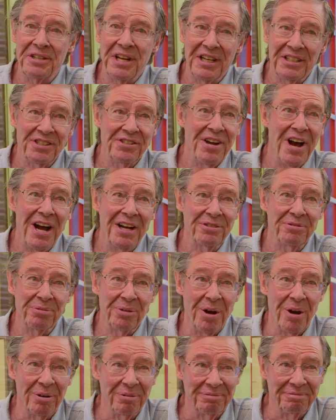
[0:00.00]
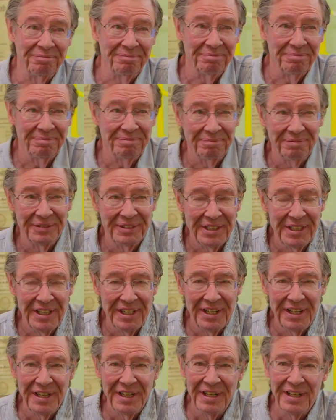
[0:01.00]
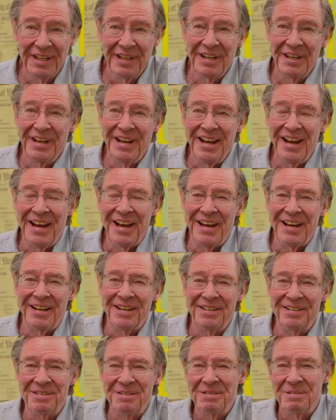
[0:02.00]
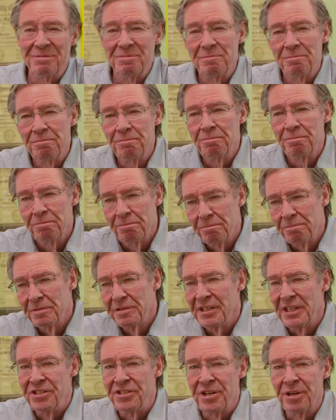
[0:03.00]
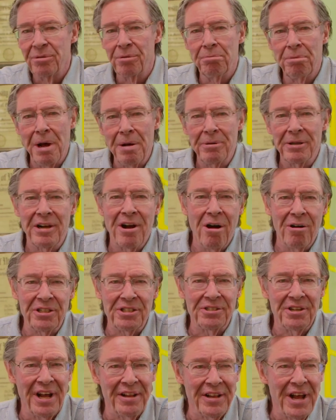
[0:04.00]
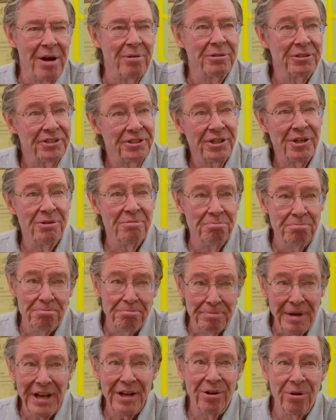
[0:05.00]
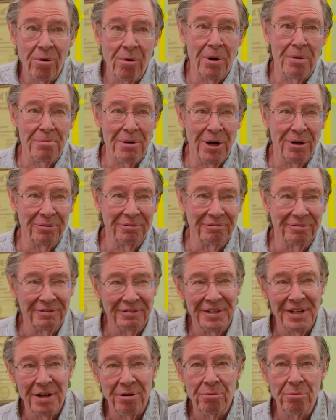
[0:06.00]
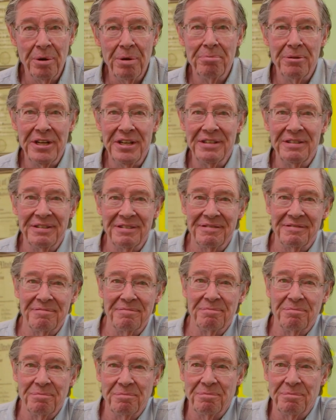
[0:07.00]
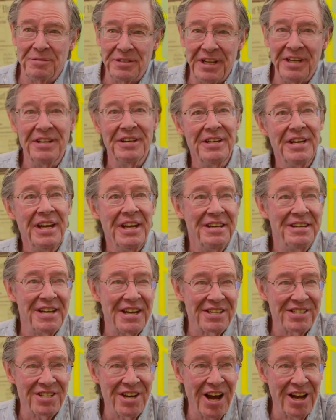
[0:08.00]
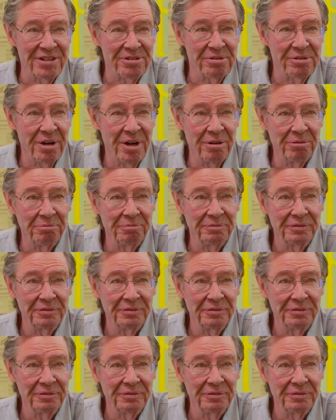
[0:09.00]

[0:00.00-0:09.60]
testosterone. And the general public always thought that was a male hormone, and women didn't need testosterone.